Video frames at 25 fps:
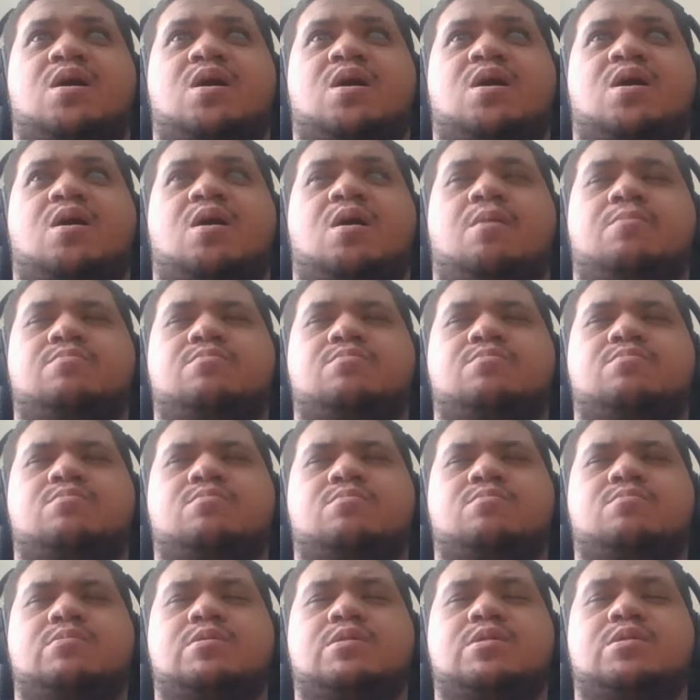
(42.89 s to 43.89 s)
Um,
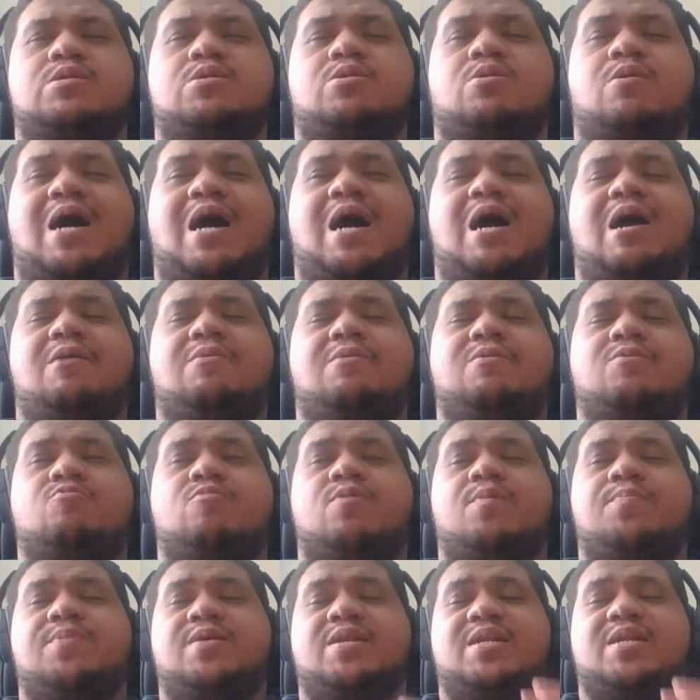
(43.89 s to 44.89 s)
I
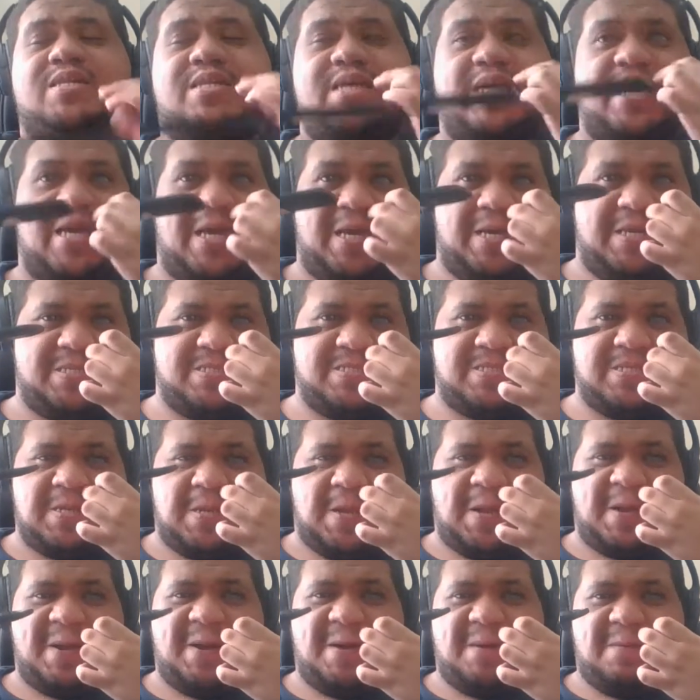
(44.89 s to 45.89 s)
grew up in the days
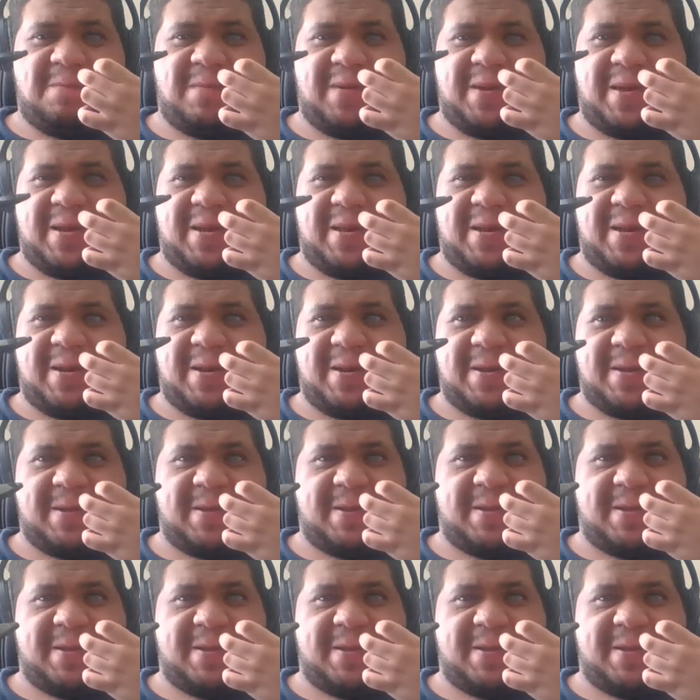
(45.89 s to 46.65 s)
when